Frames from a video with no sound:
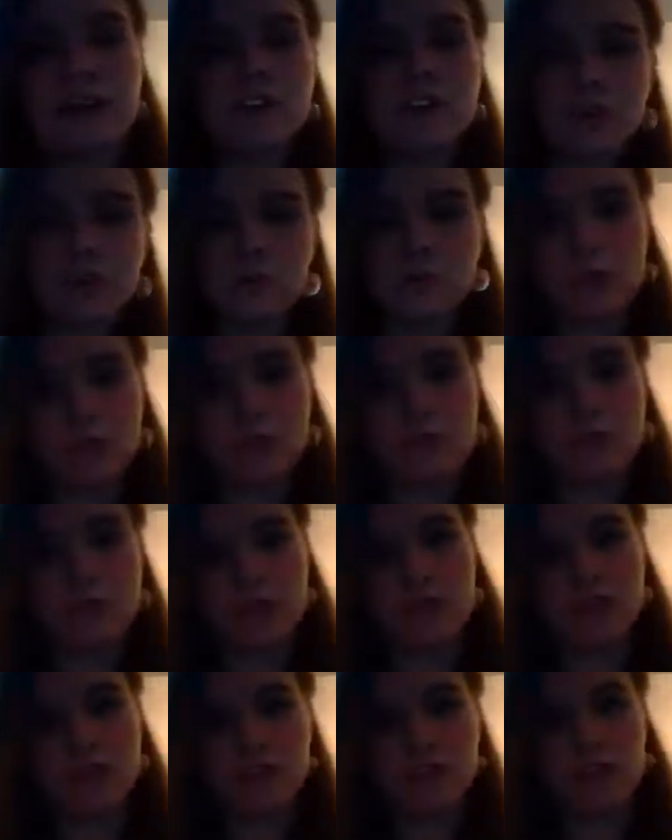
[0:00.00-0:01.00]
I just wanted to make
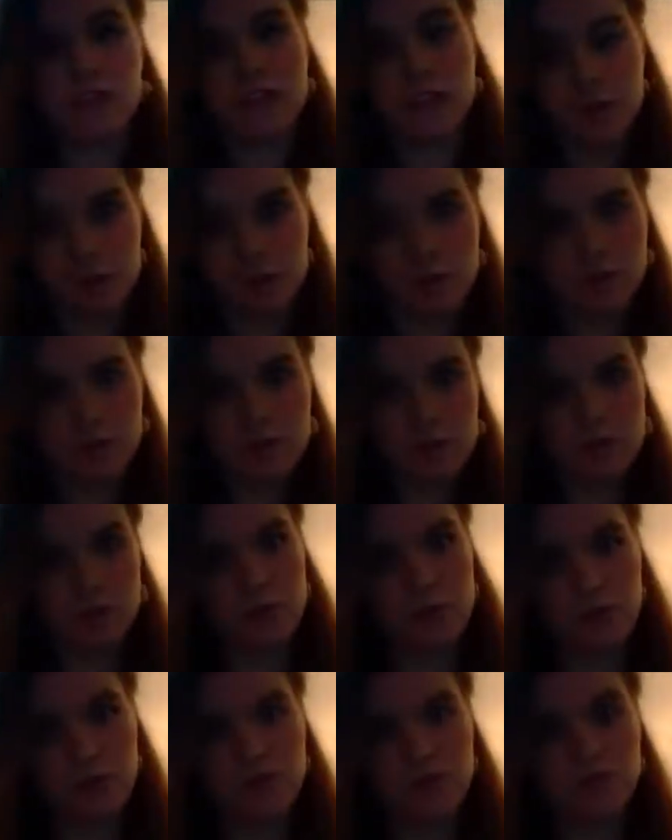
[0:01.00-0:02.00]
sure and hear it from
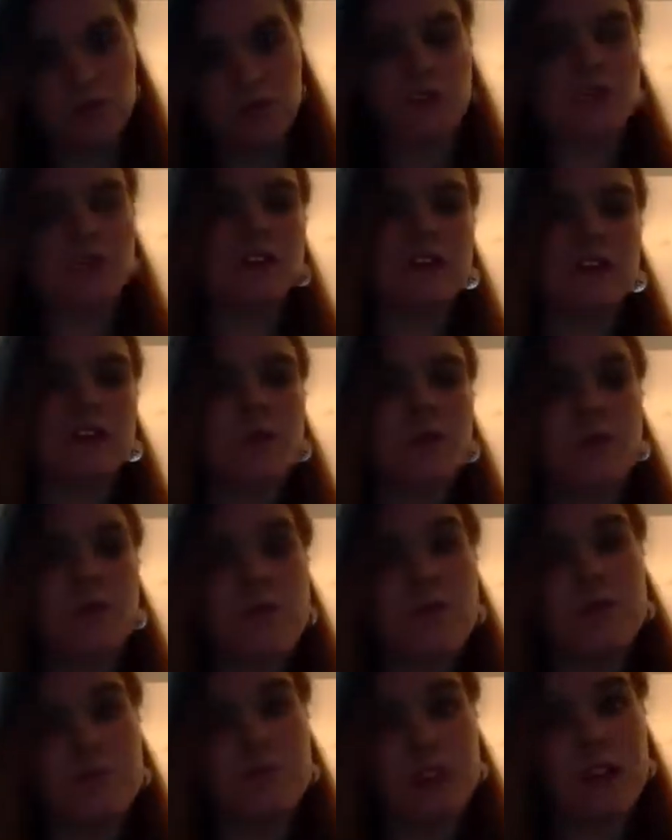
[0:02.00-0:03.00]
someone official because I know my
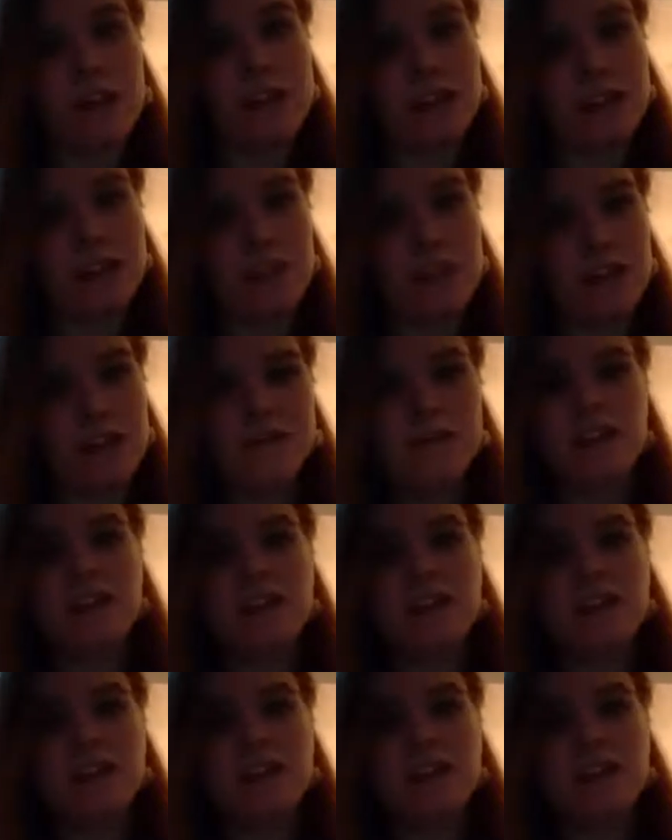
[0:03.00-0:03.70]
mom will ask me.